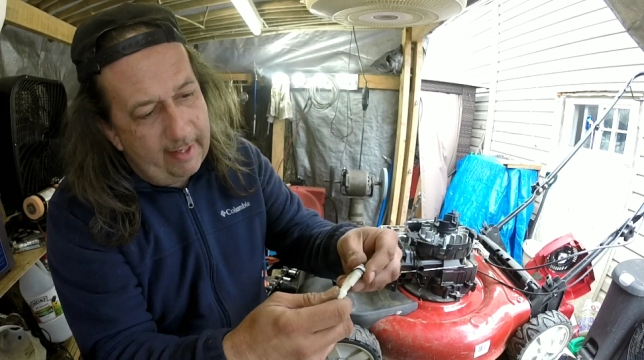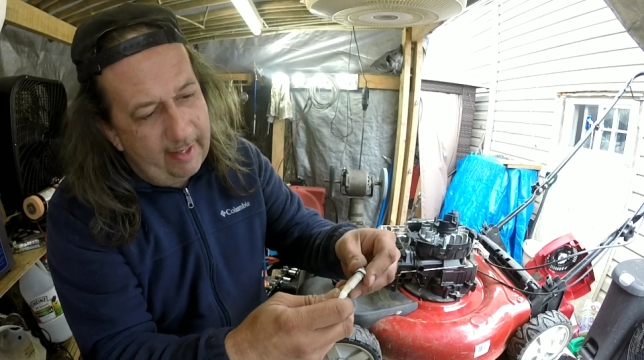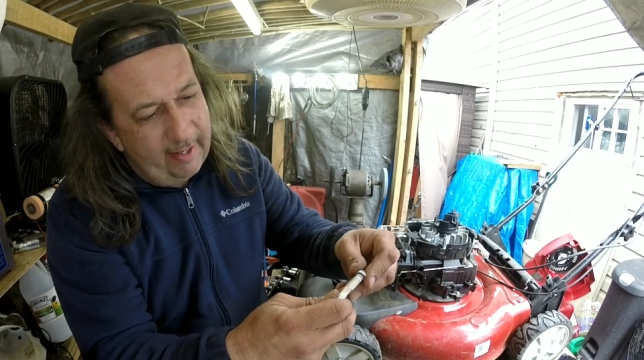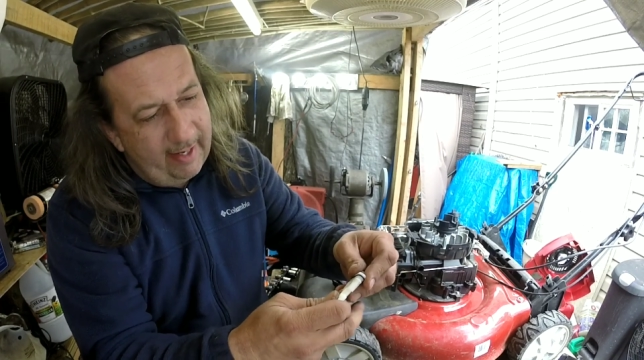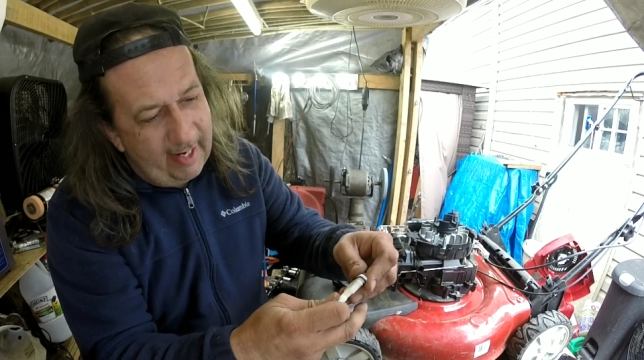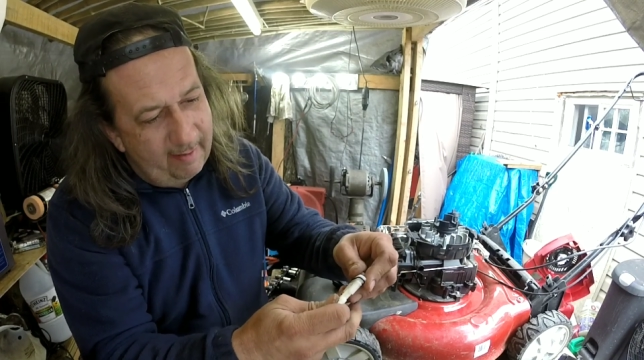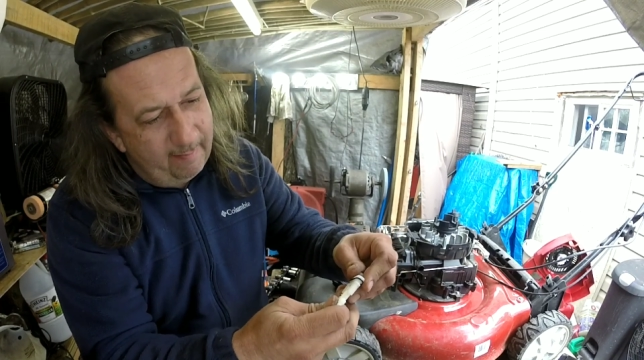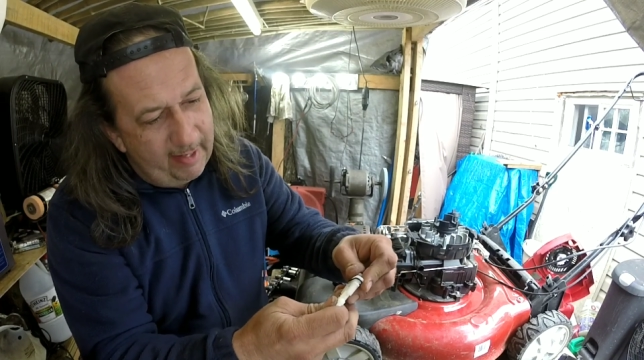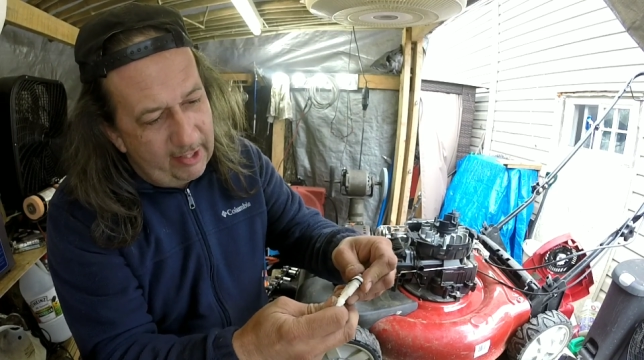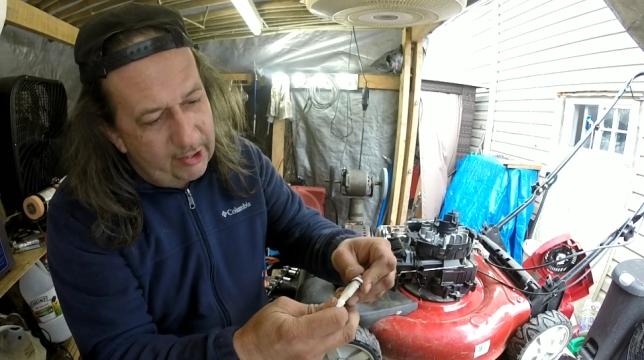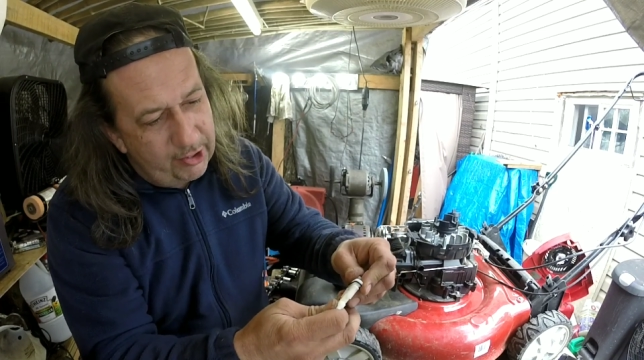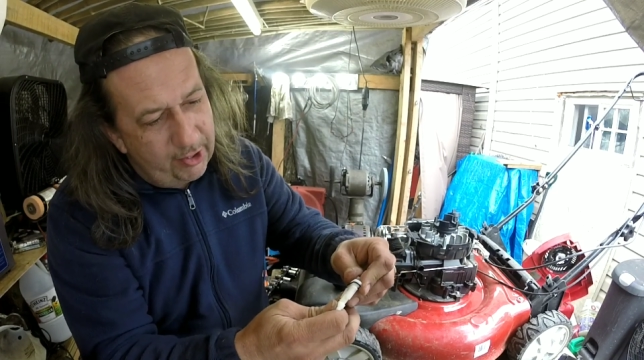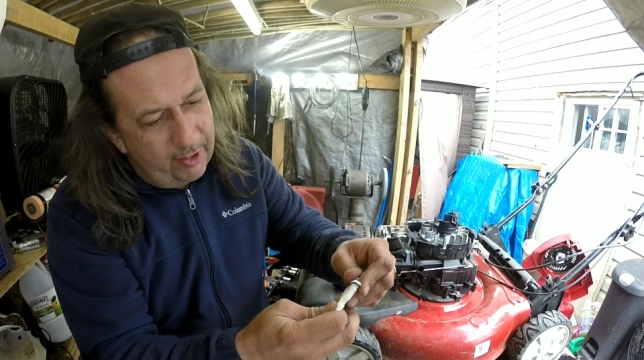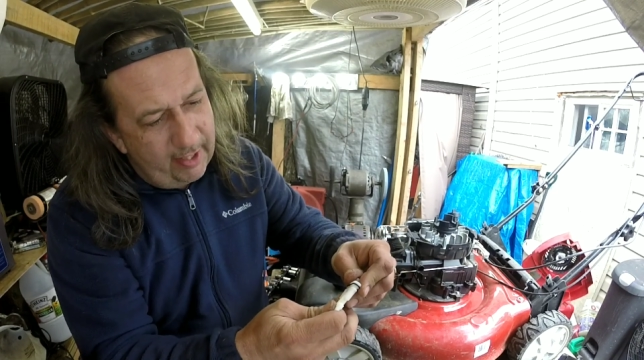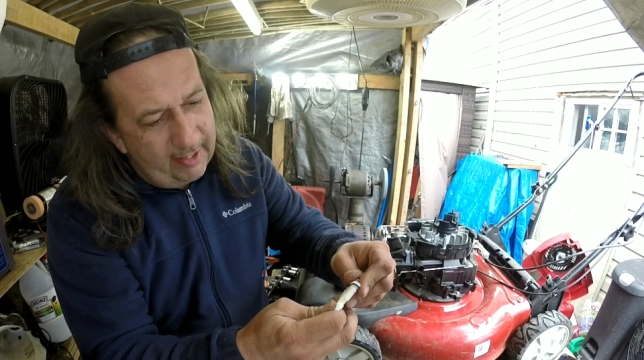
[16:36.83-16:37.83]
and you got to make
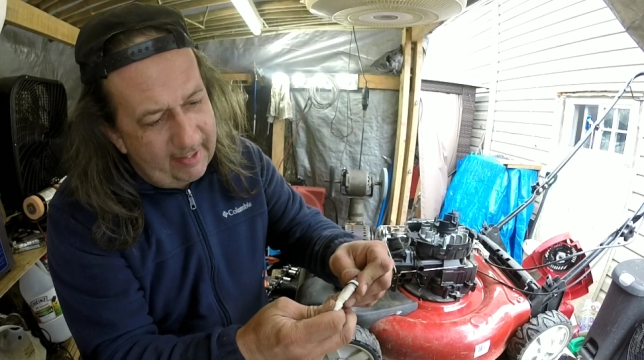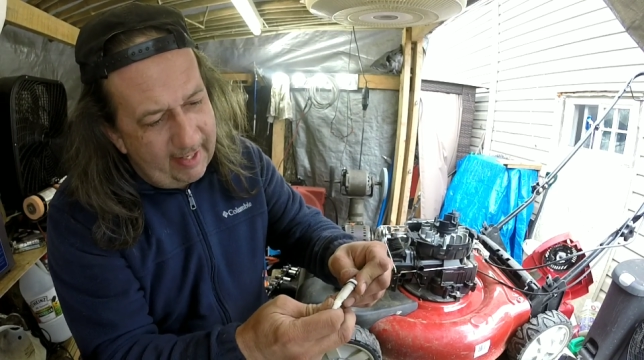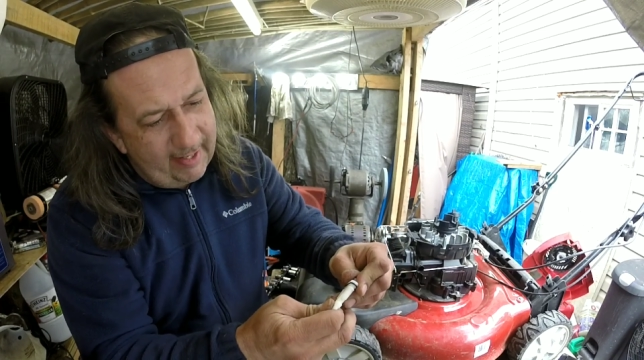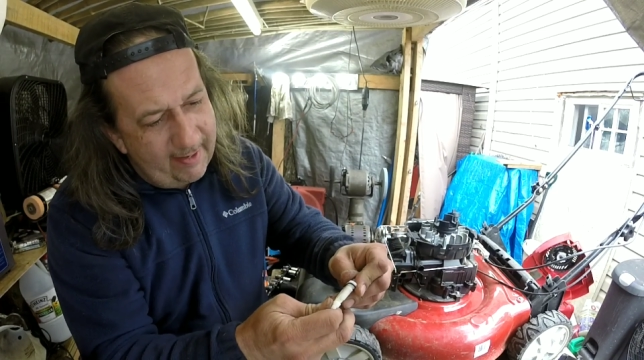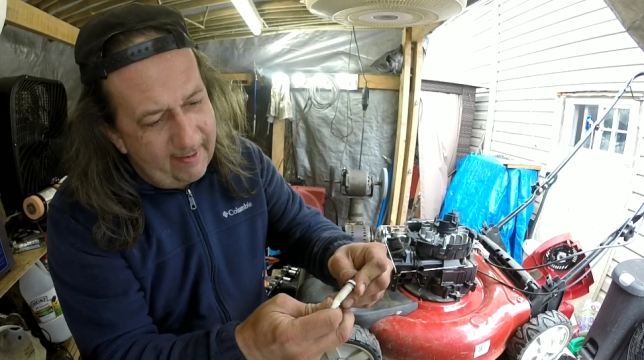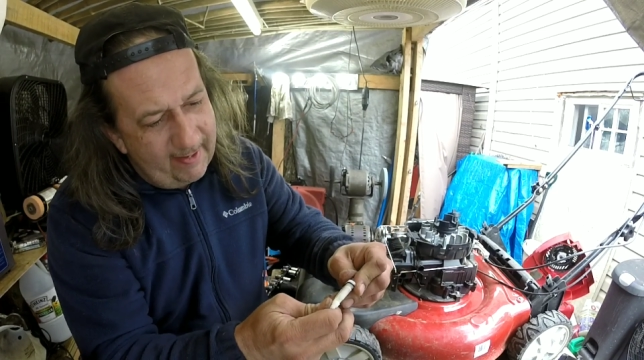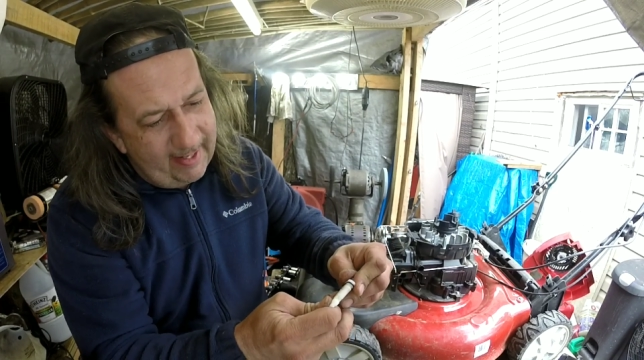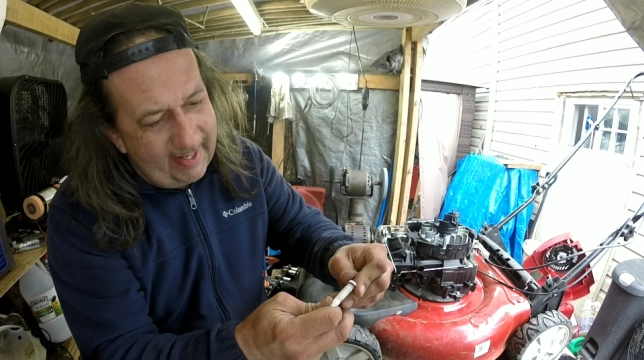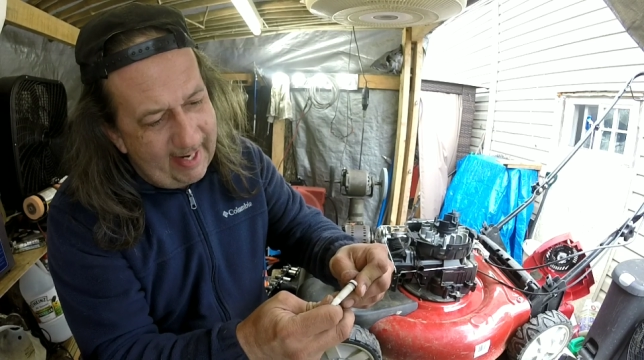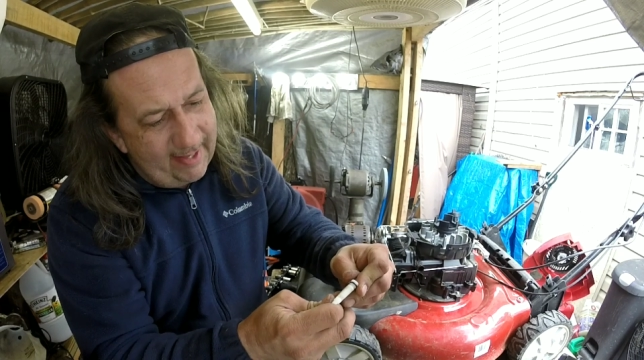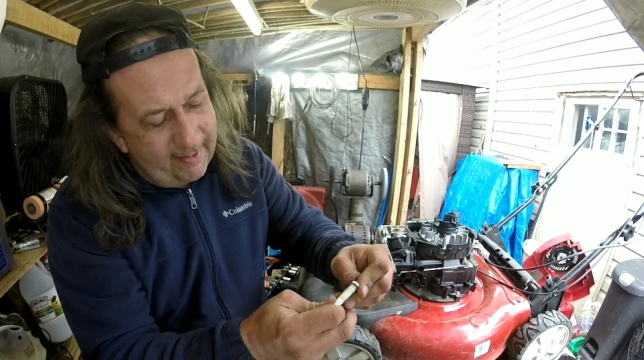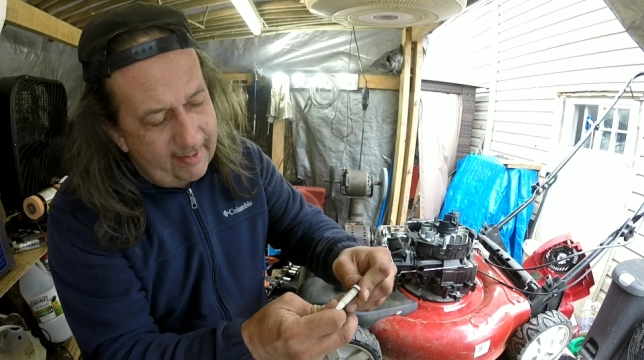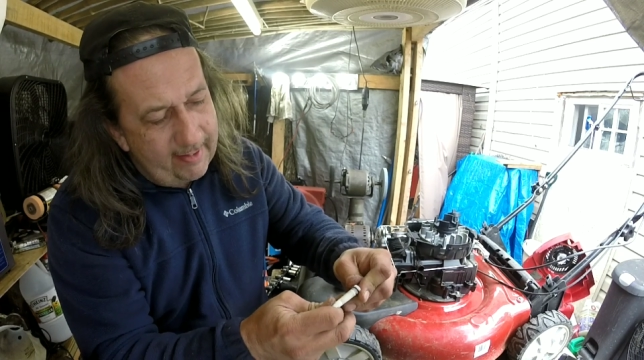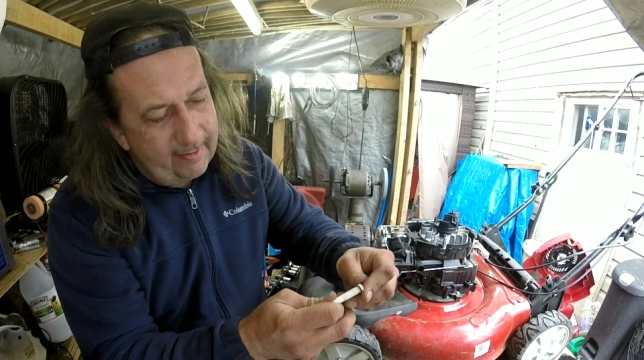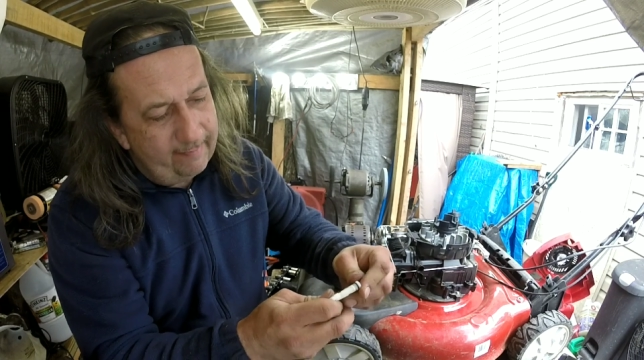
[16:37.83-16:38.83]
sure that they go
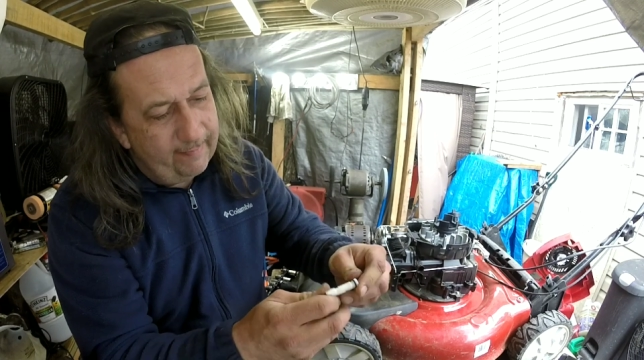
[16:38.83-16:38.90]
together.